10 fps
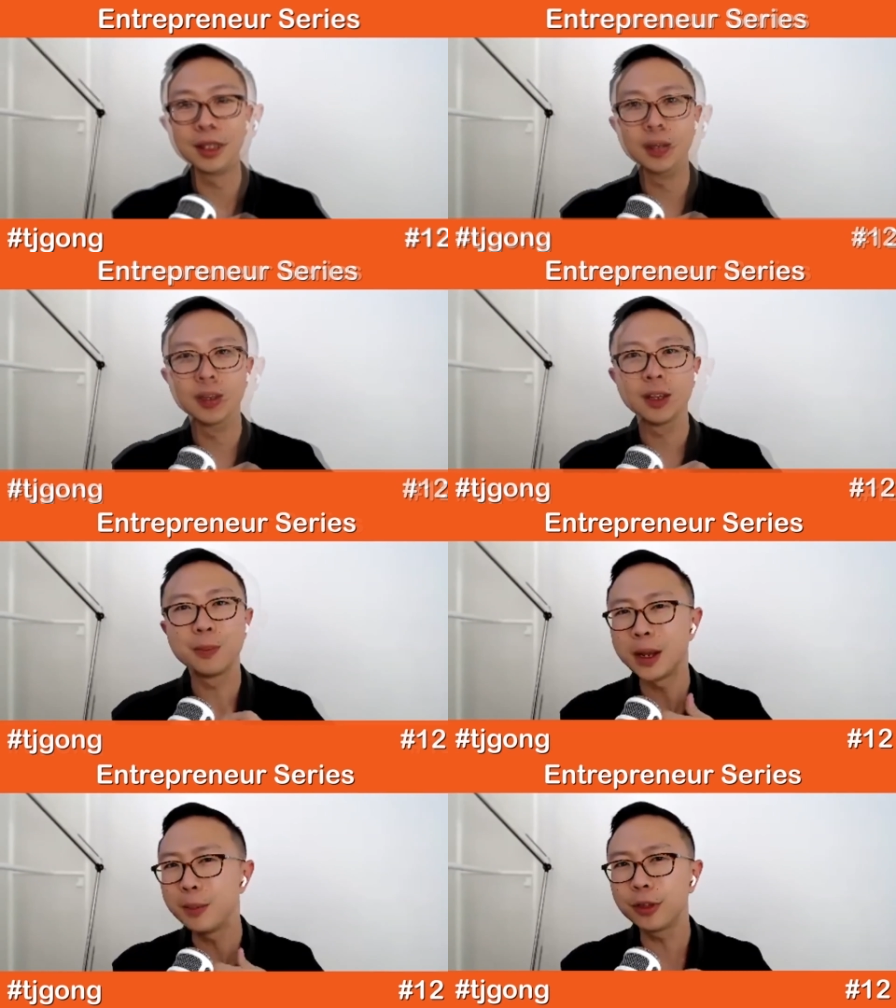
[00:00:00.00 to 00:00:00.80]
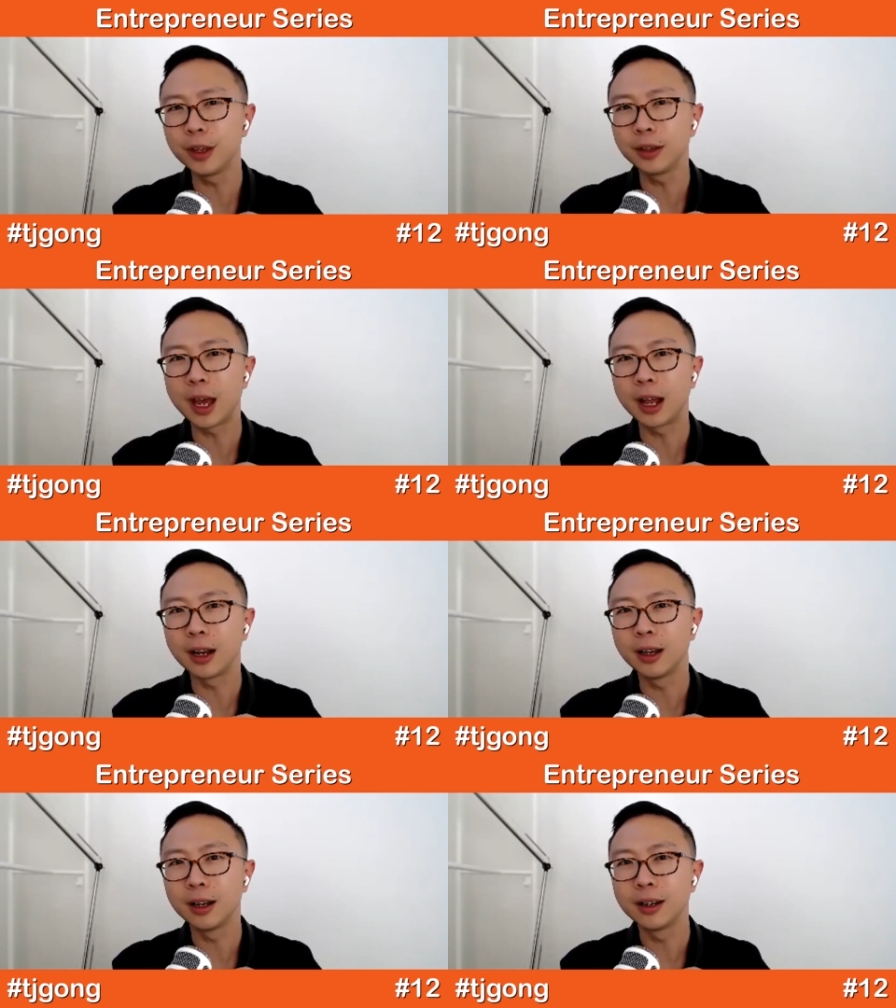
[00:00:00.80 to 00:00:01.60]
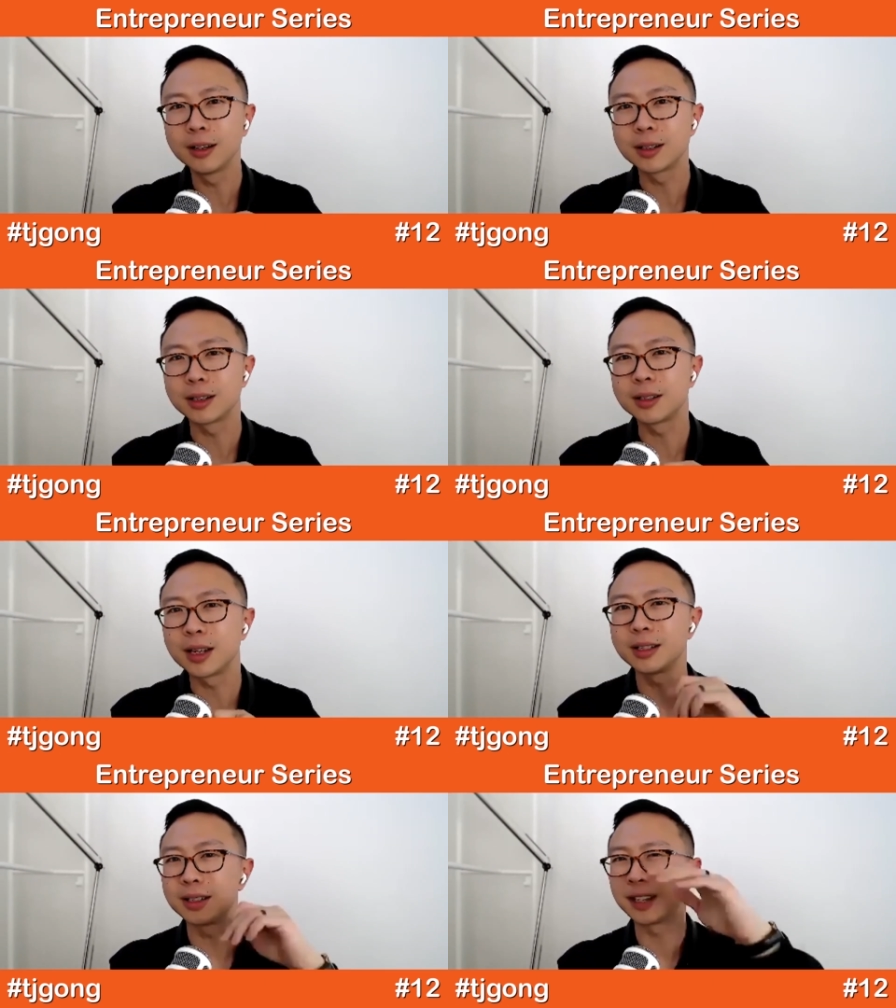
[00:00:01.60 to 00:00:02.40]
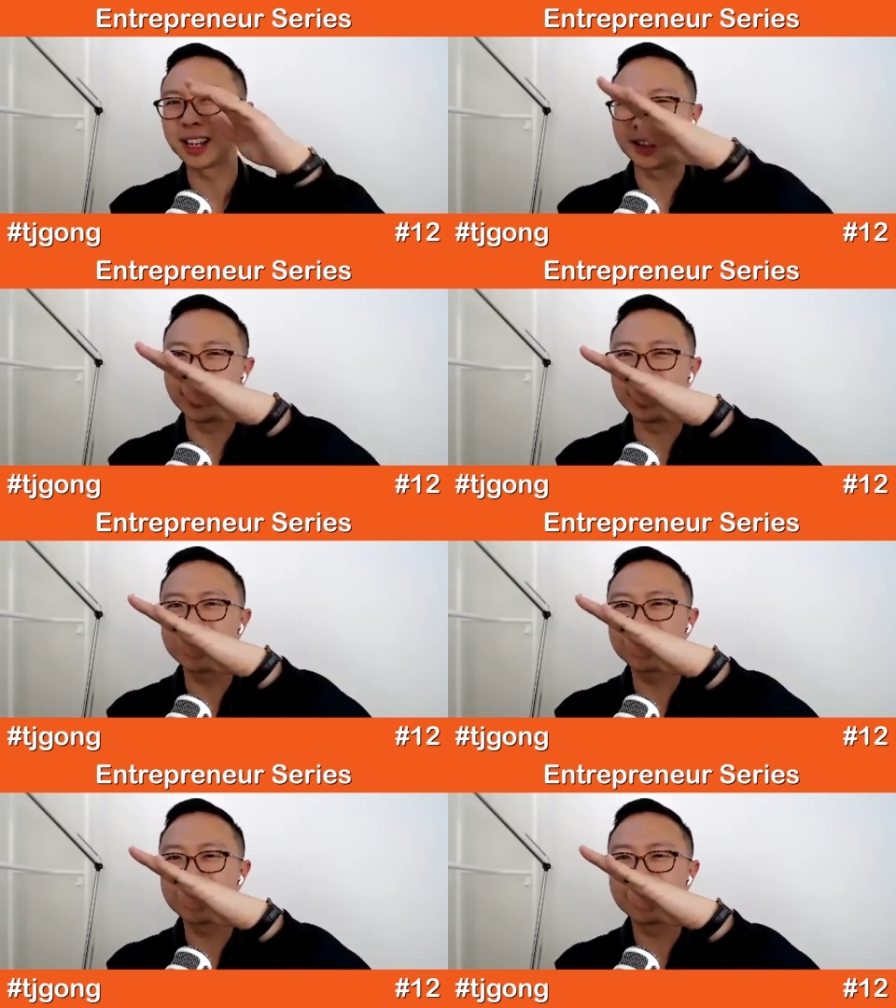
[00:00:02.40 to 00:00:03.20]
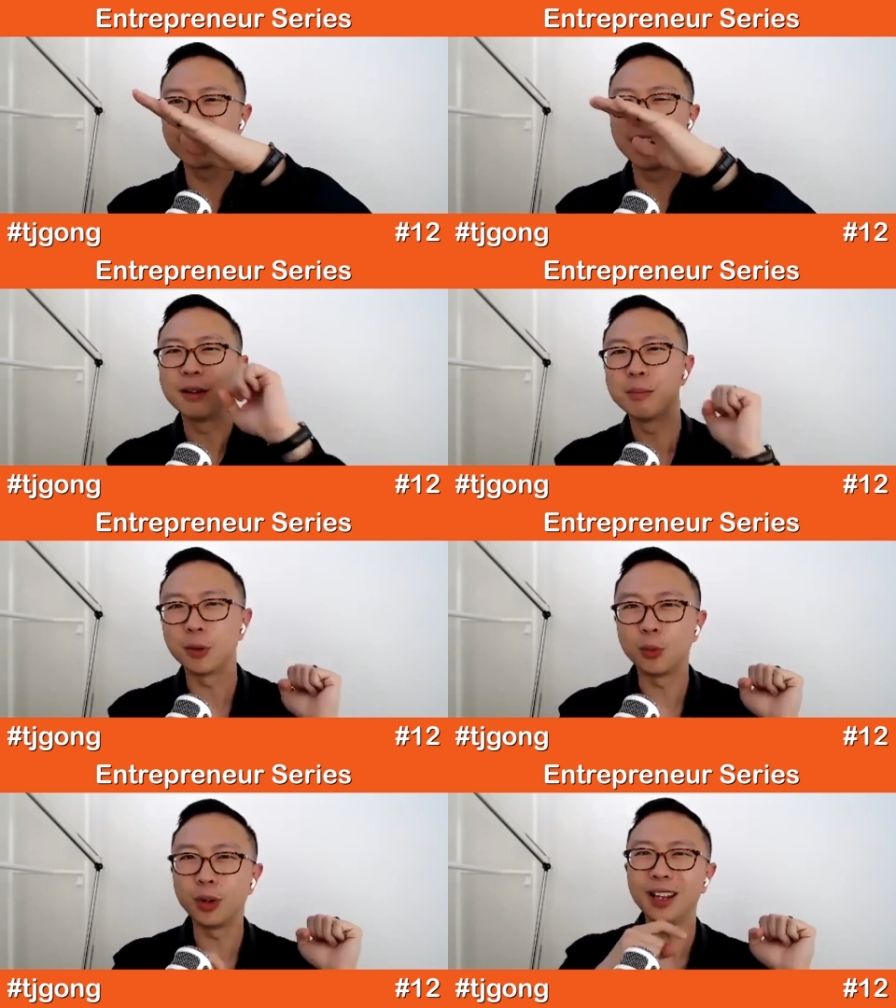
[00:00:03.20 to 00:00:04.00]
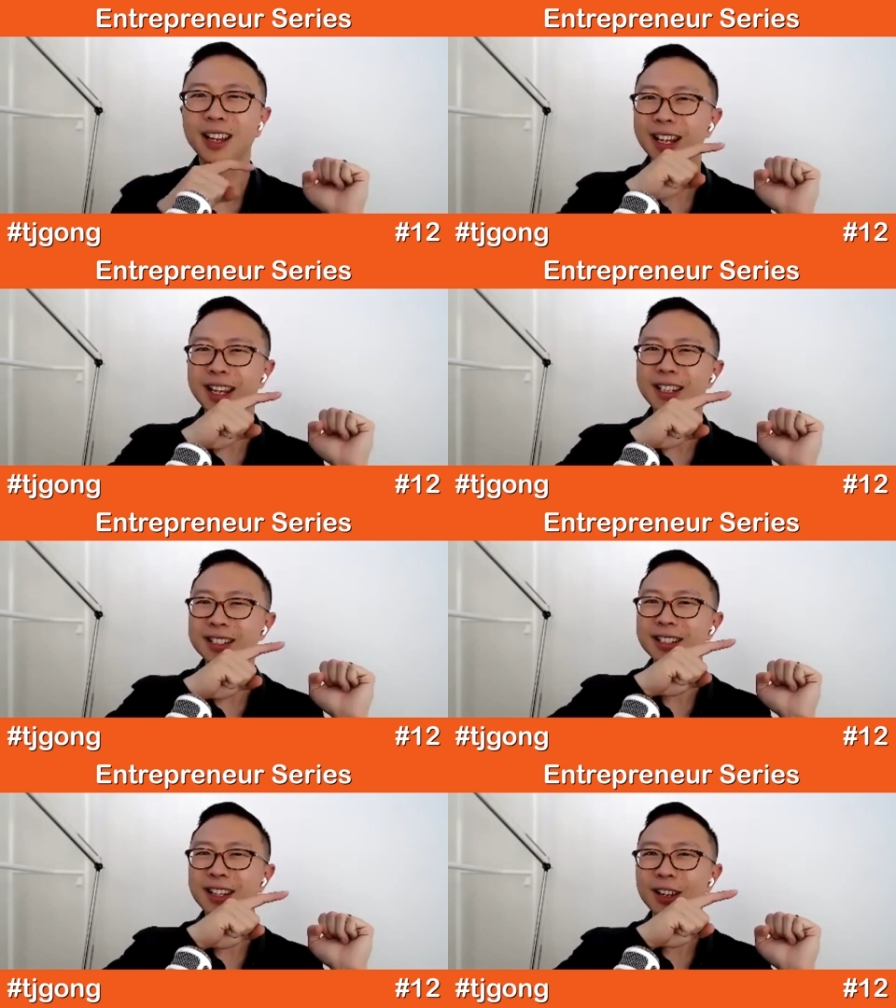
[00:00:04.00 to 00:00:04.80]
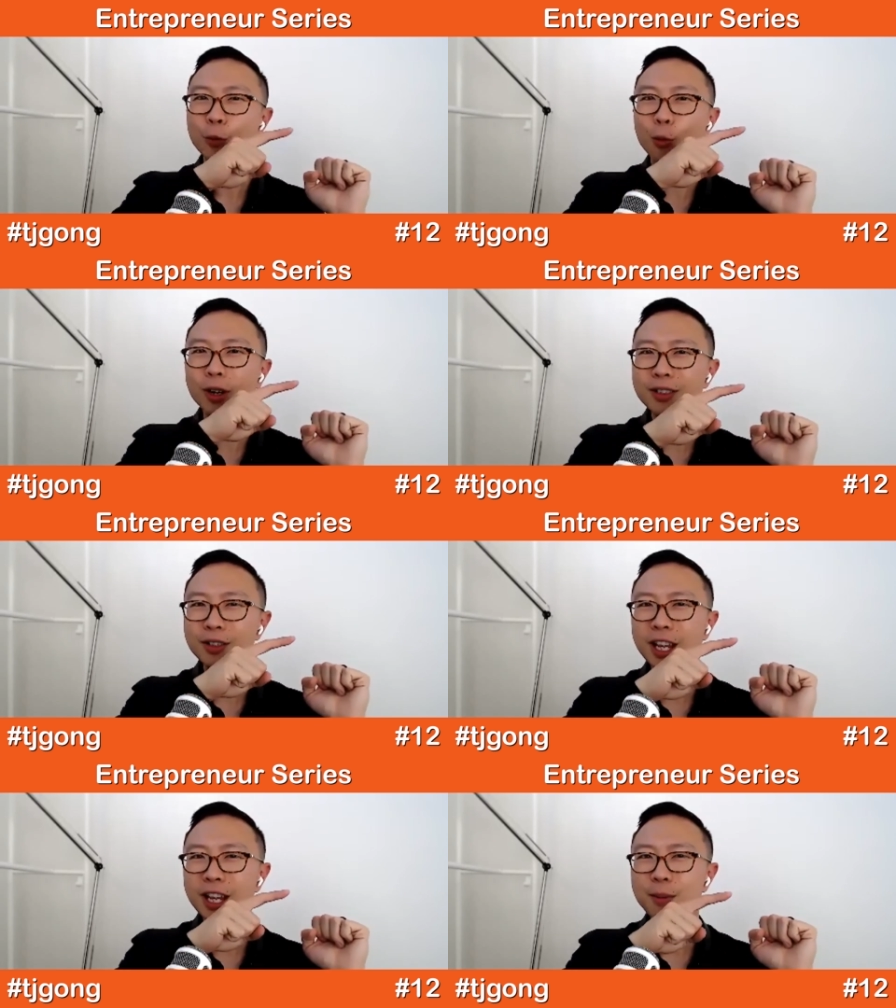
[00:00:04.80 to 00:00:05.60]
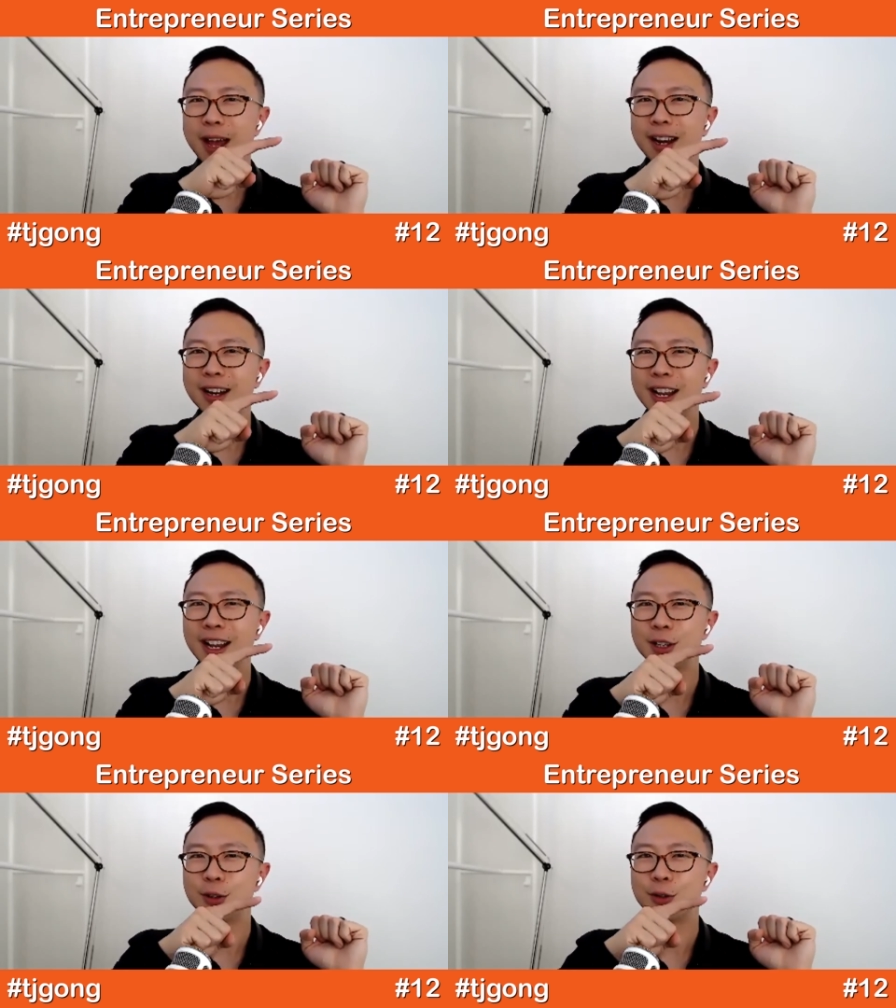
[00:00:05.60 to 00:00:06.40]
And people think that success is like this, but really it's once you keep at it and you